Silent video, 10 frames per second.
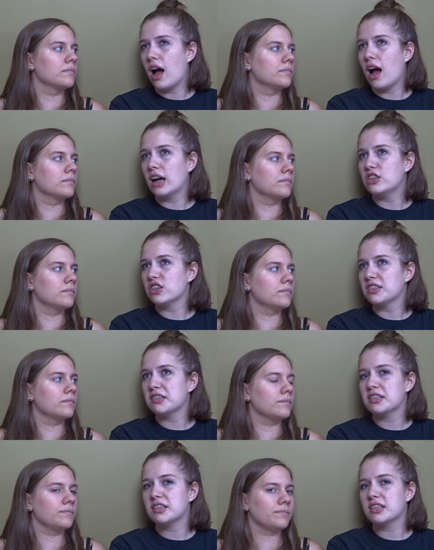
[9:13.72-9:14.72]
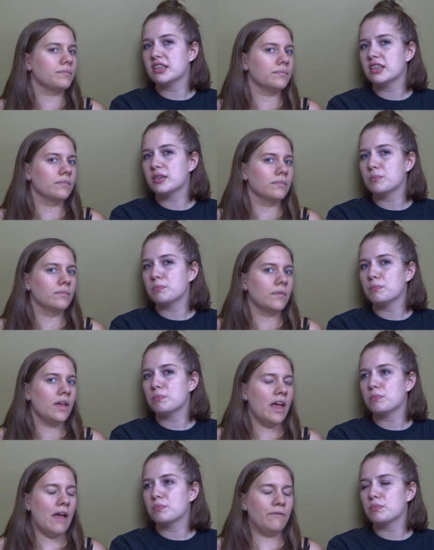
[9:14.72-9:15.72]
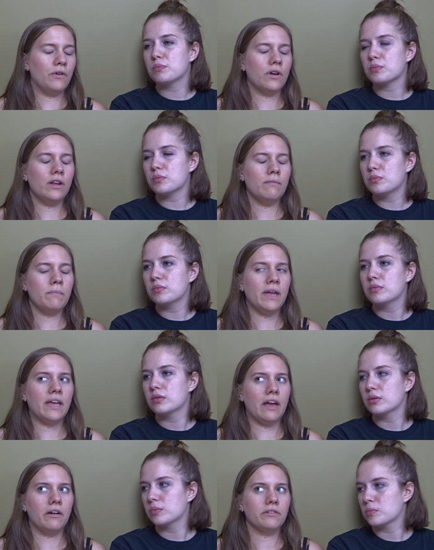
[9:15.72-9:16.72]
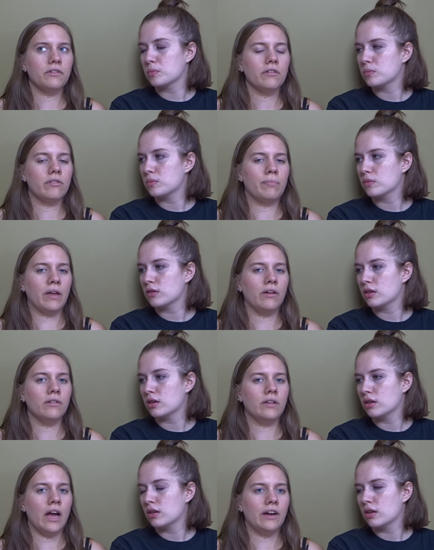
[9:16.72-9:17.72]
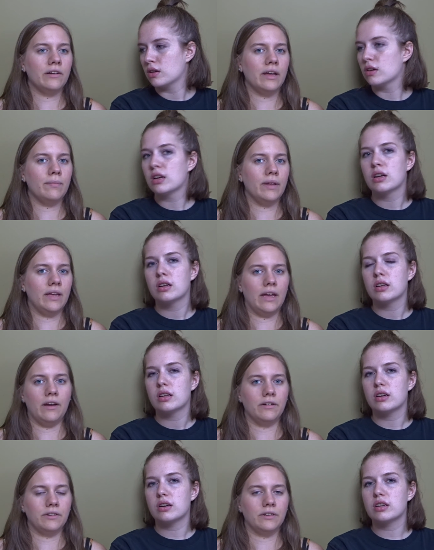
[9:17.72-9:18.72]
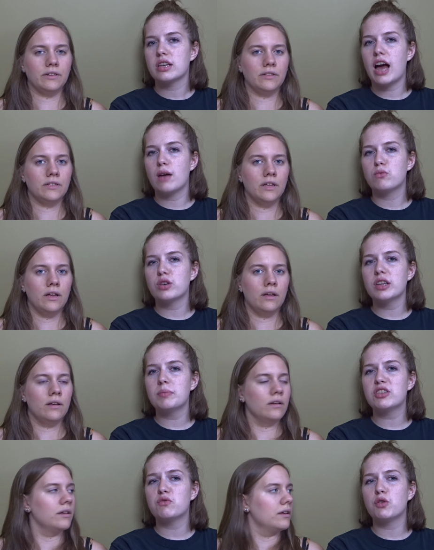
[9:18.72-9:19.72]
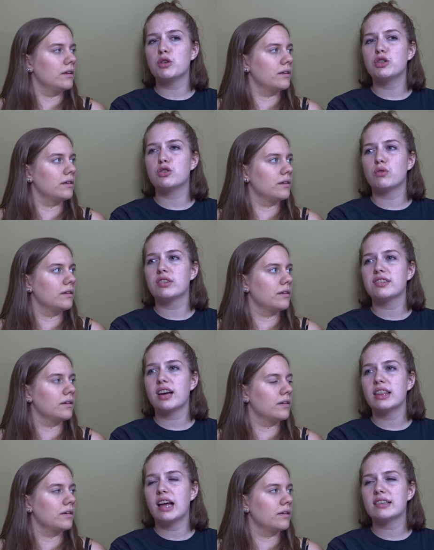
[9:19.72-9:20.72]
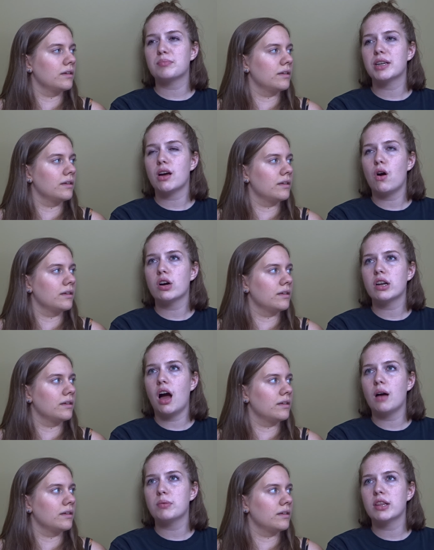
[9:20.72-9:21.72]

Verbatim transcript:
Speaker 1: If
Speaker 2: you're gonna meet characters, spend your entire day meeting characters.
Speaker 1: Yeah, really be devoted. Don't decide last minute, oh, I'm gonna hop